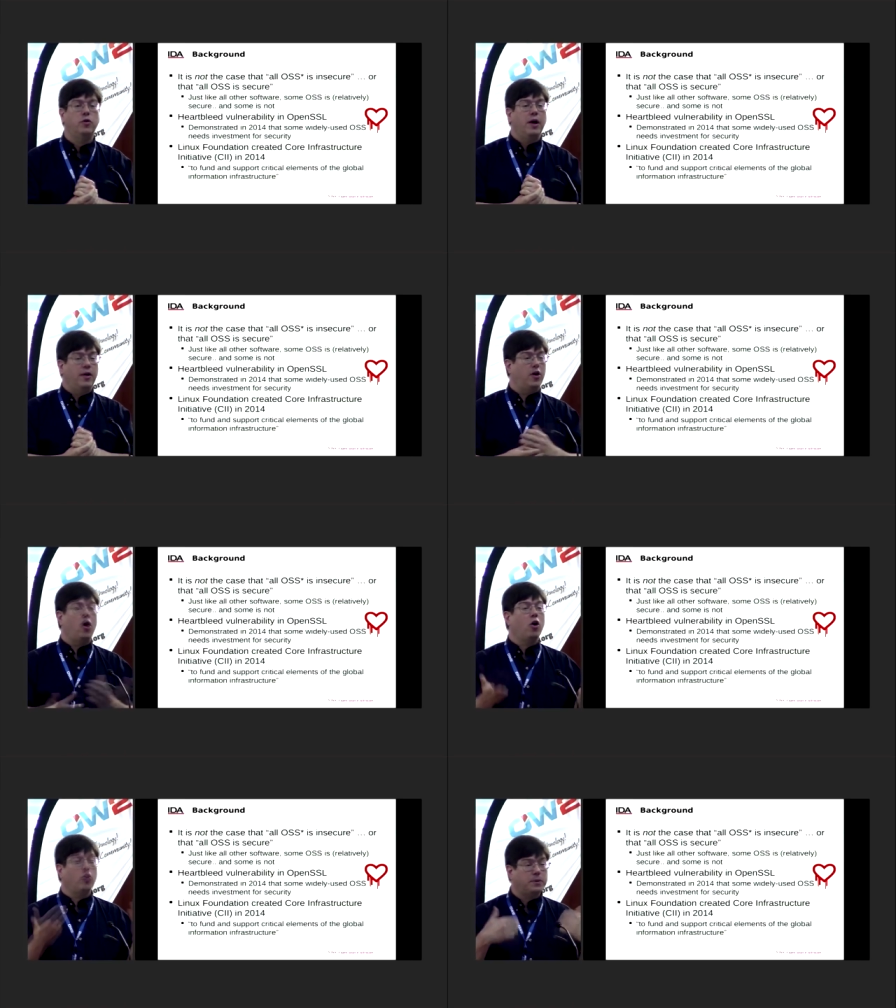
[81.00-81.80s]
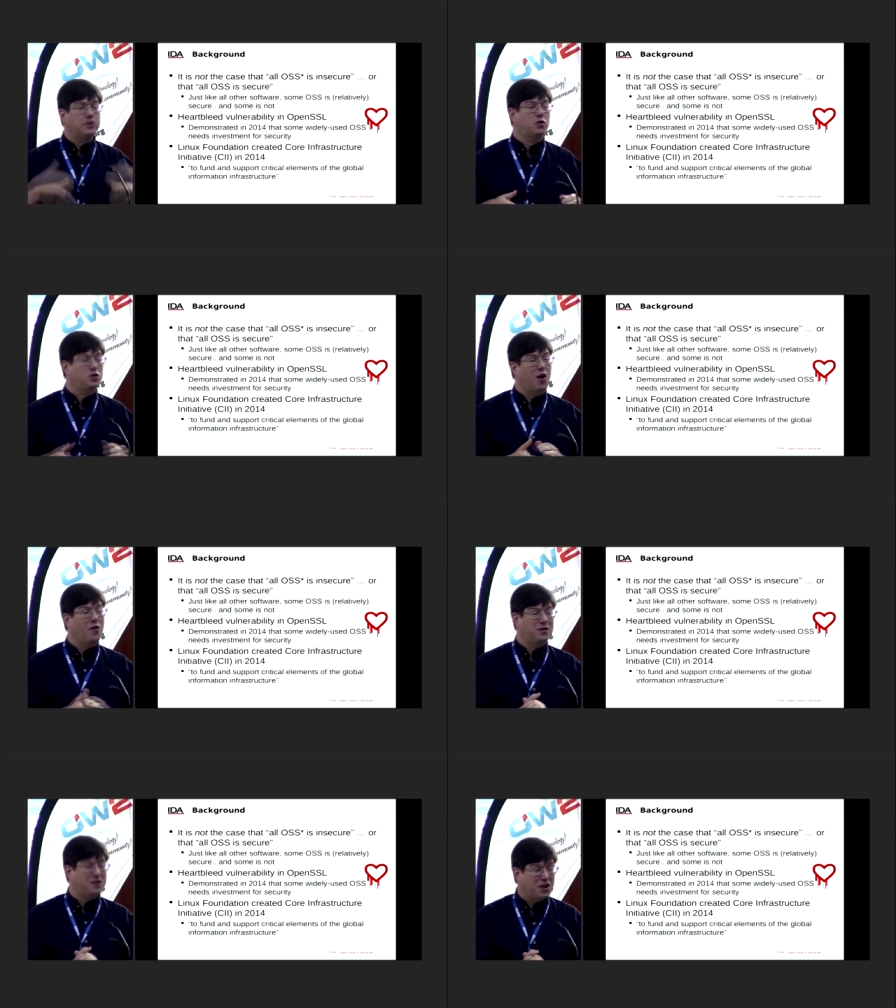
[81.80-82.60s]
that all open source
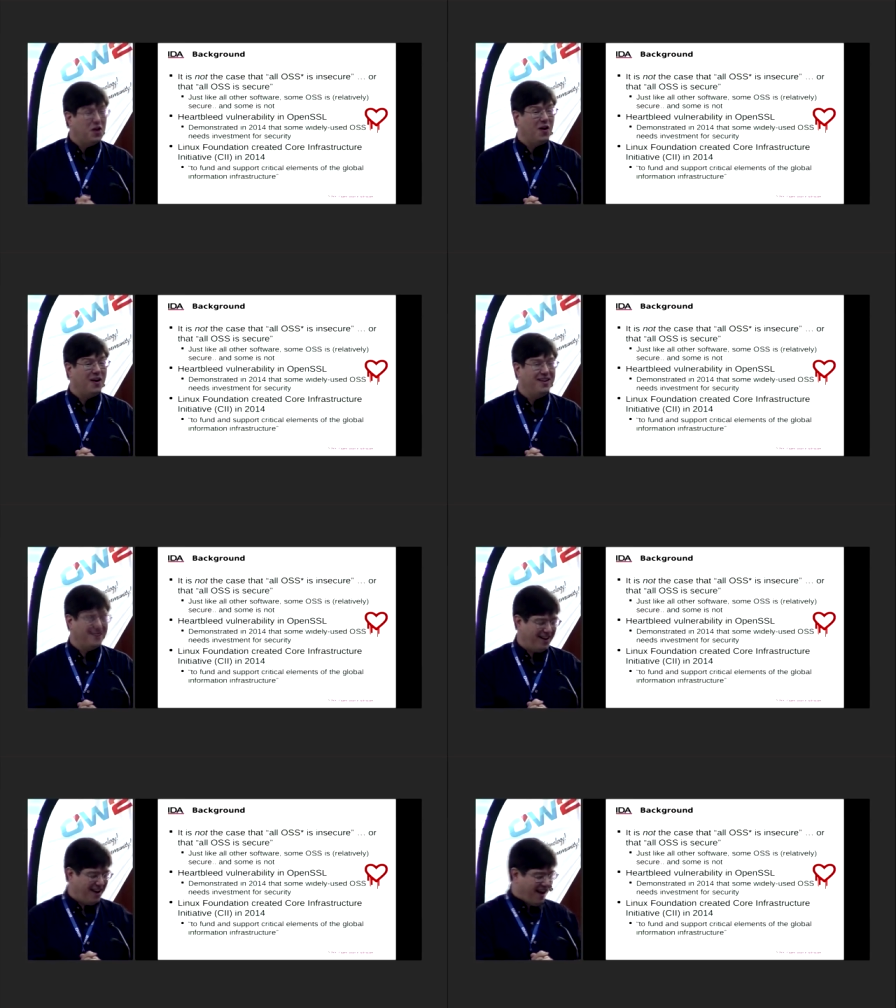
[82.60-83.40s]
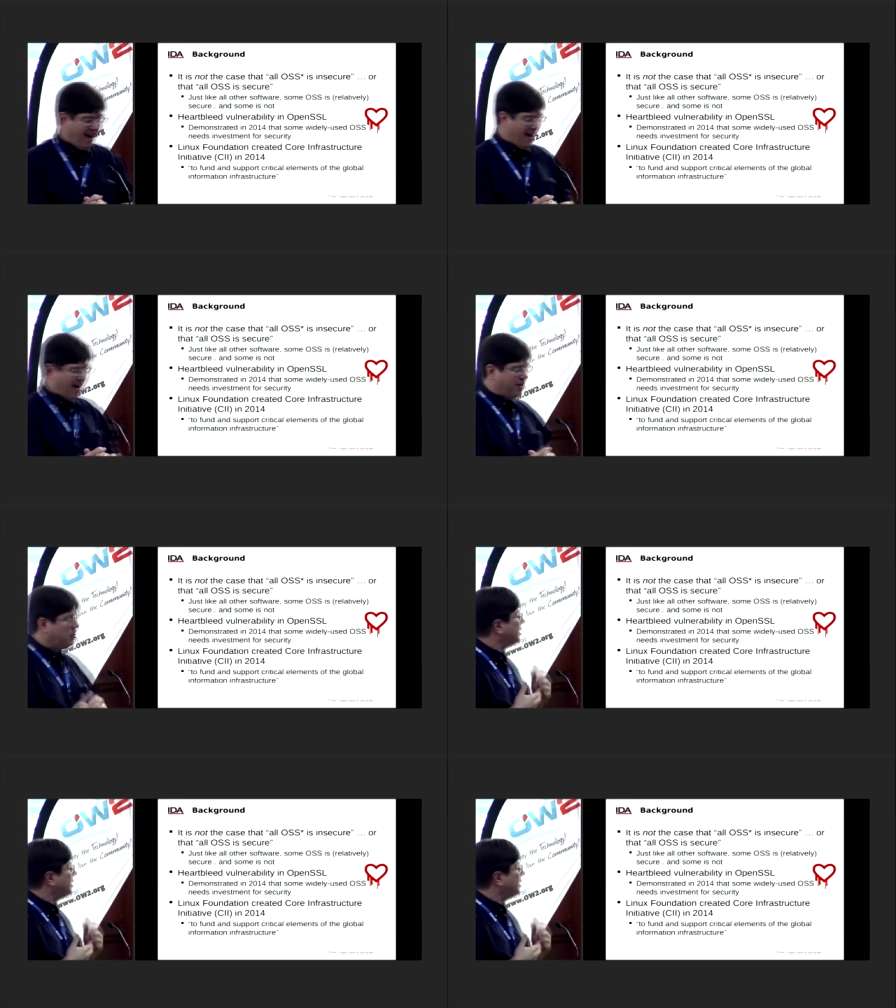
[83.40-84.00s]
software is secure. Just